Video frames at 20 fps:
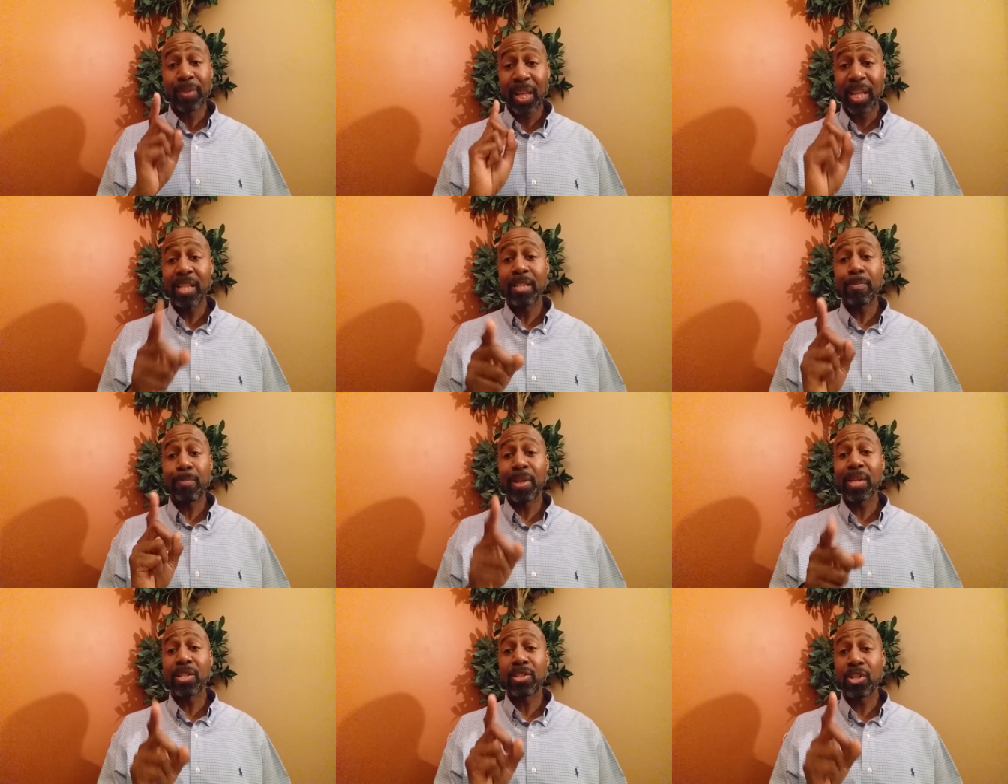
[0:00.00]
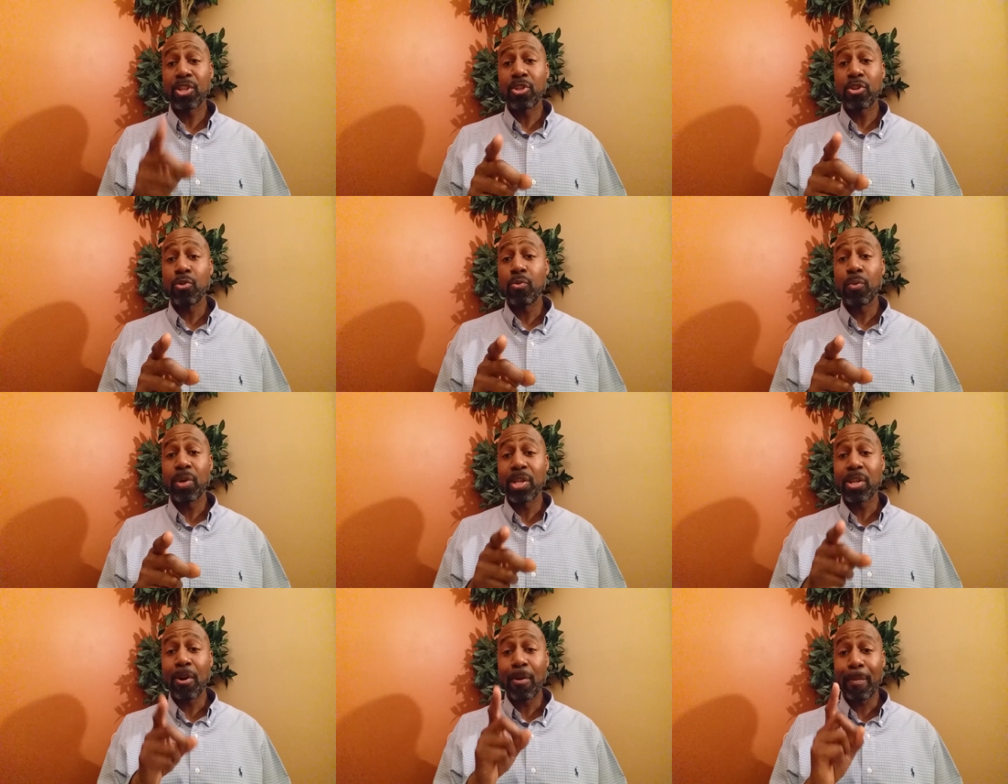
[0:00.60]
He speaks to you
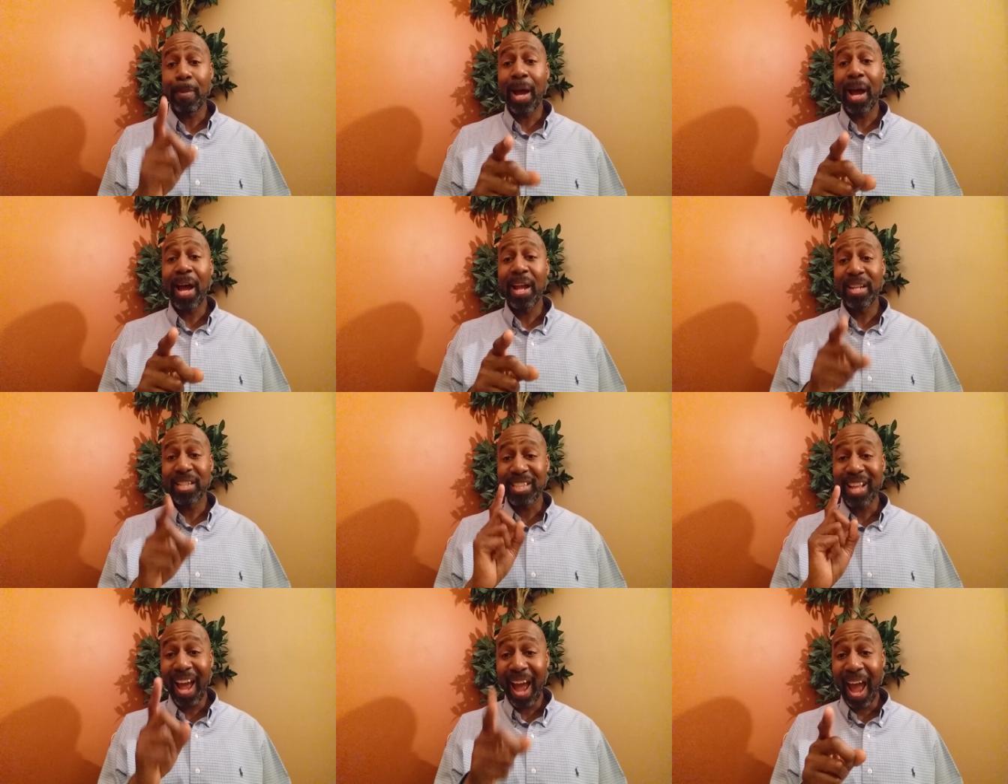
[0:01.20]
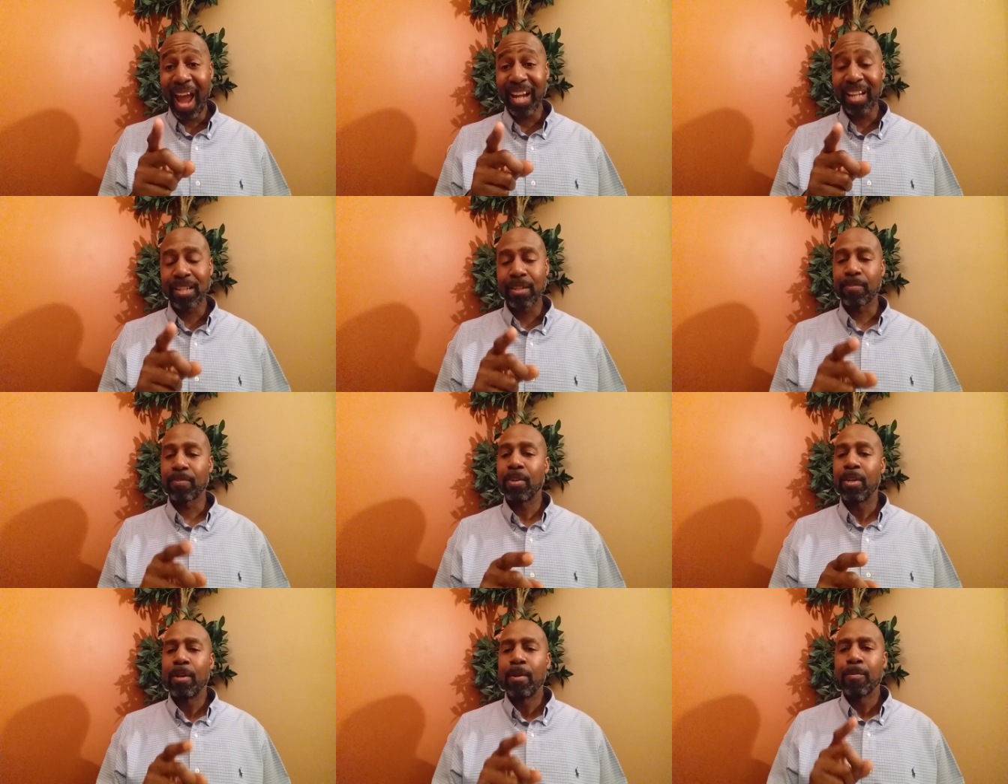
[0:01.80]
when your mind is
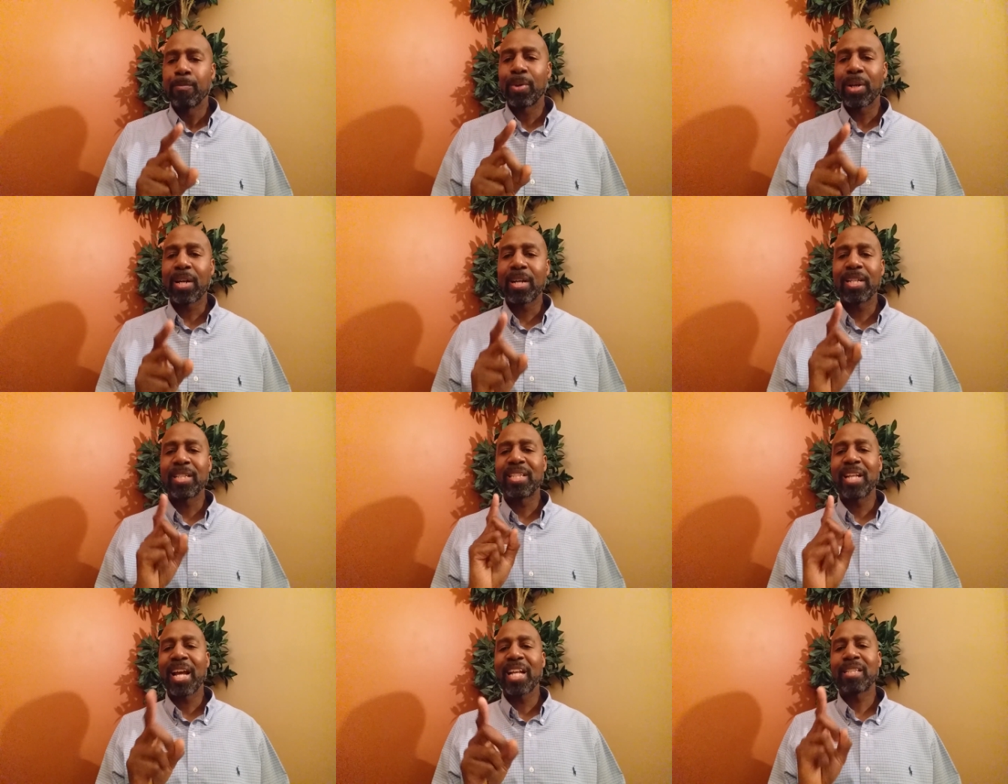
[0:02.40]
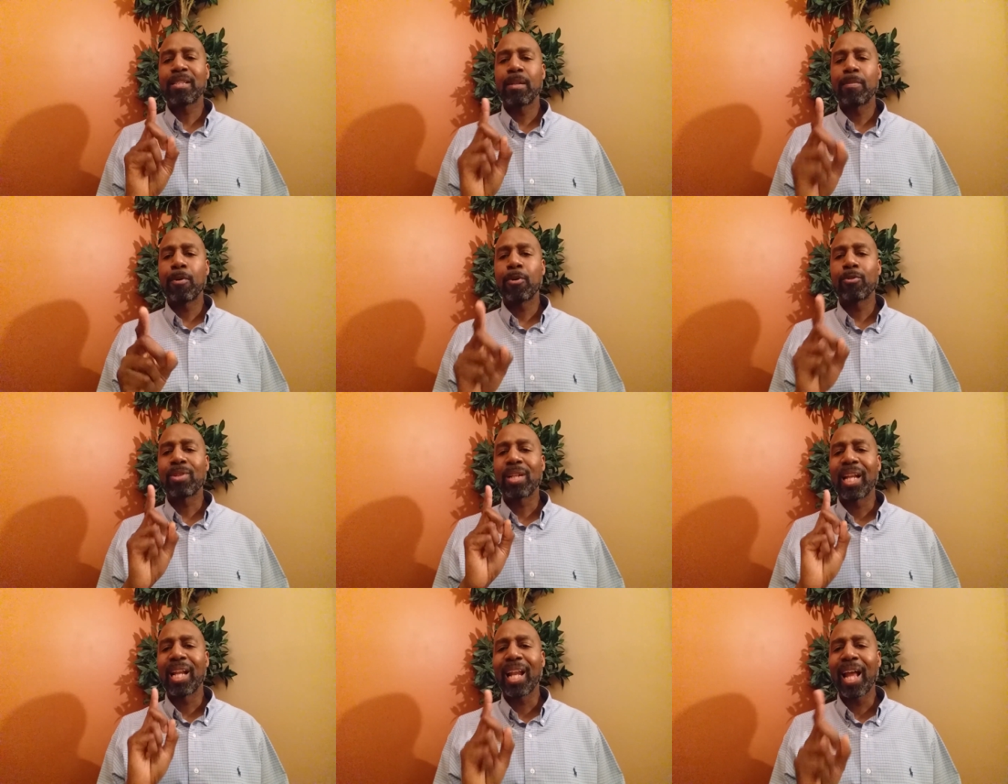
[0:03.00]
active because that's the
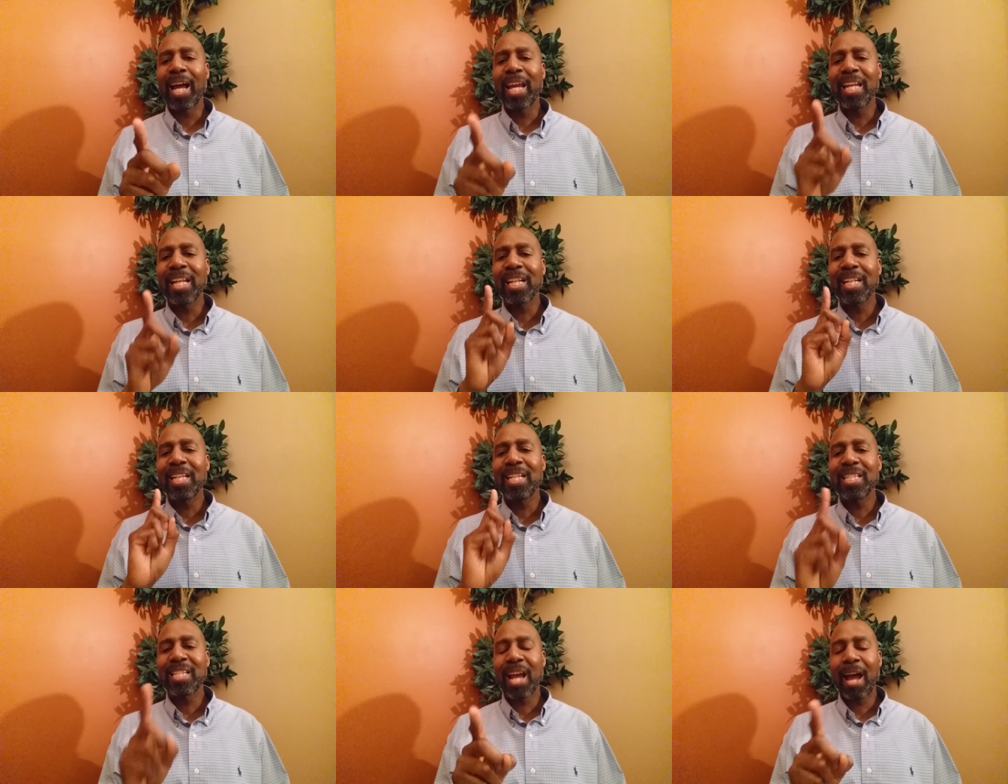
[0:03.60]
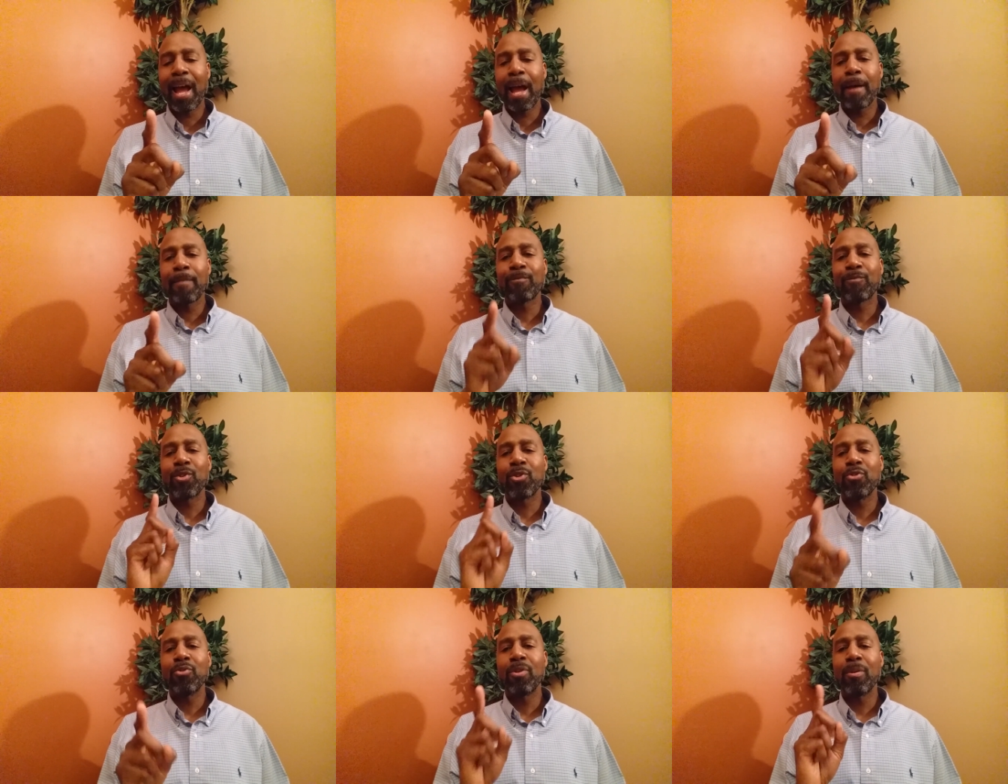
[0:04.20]
most likely time
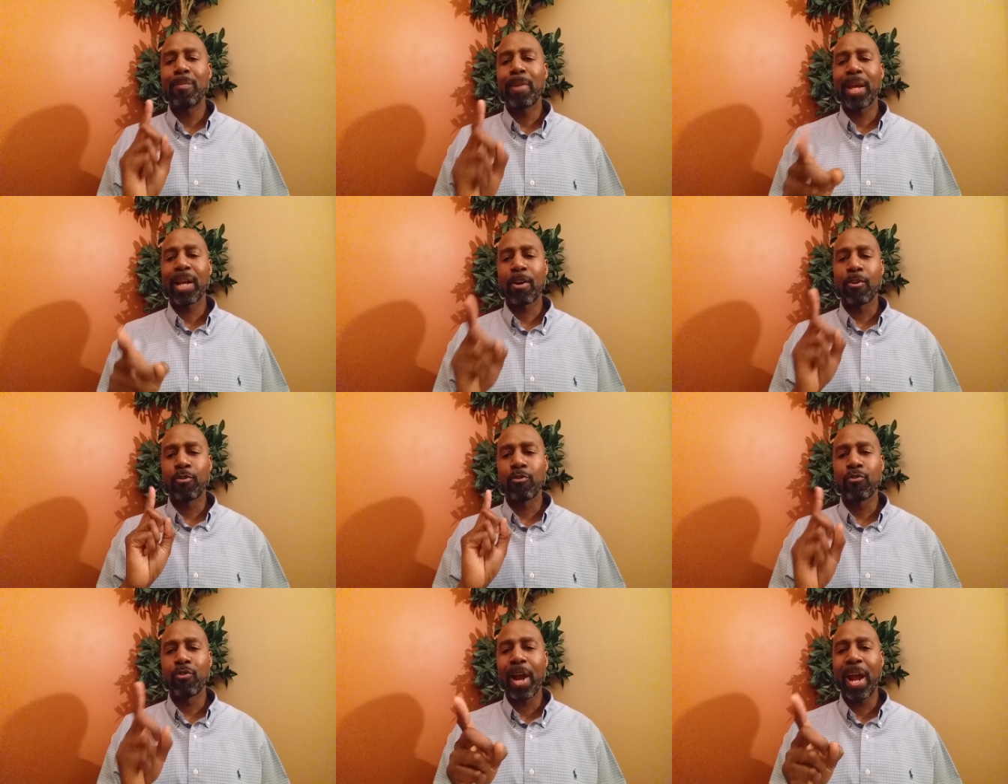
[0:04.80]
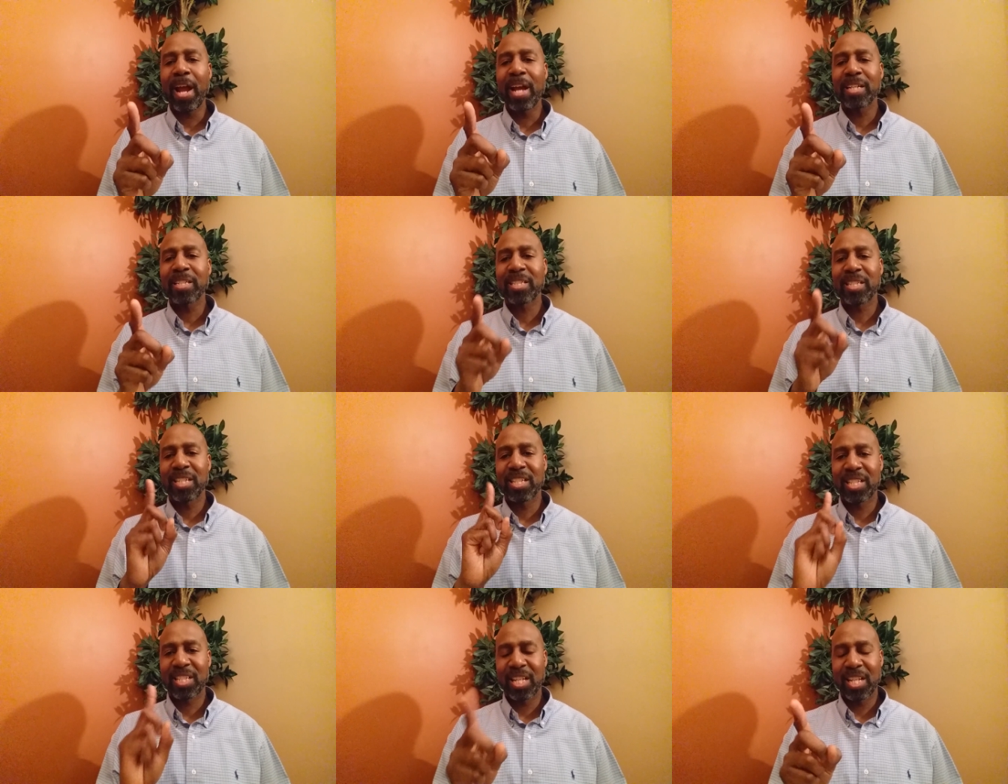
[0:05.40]
for you to make a rash
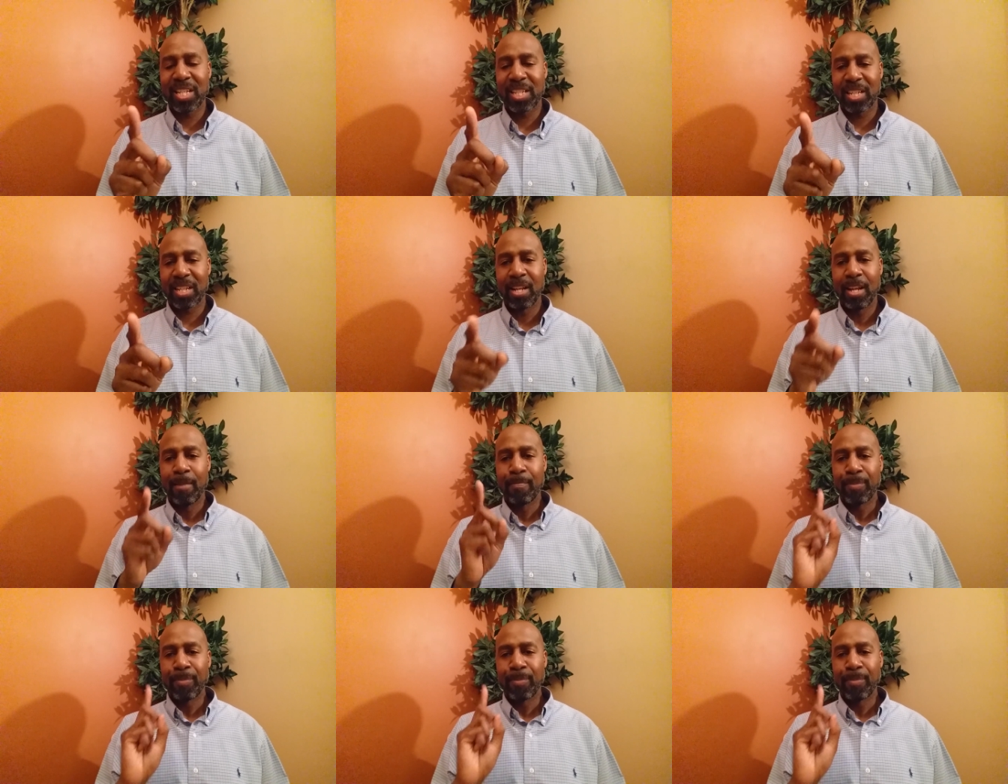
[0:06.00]
decision.